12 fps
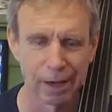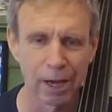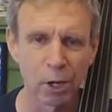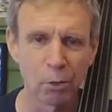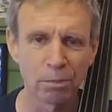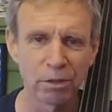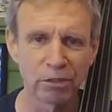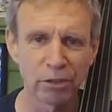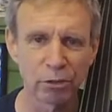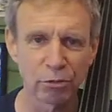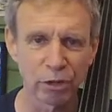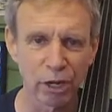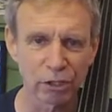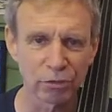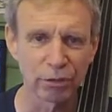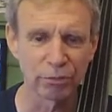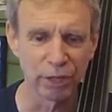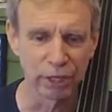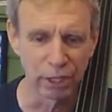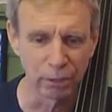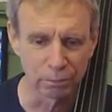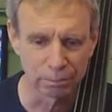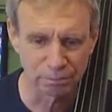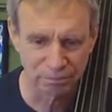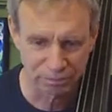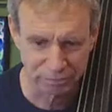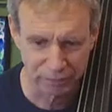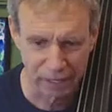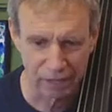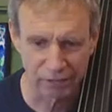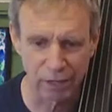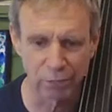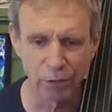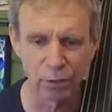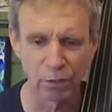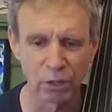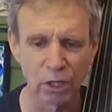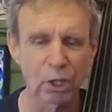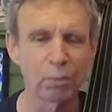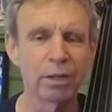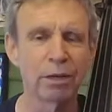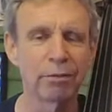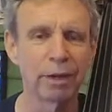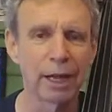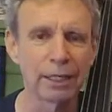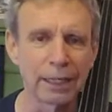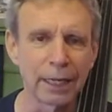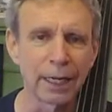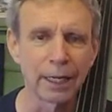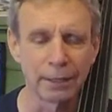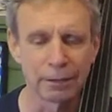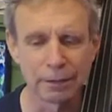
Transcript: I hope this introductory video has given you a little bit of an idea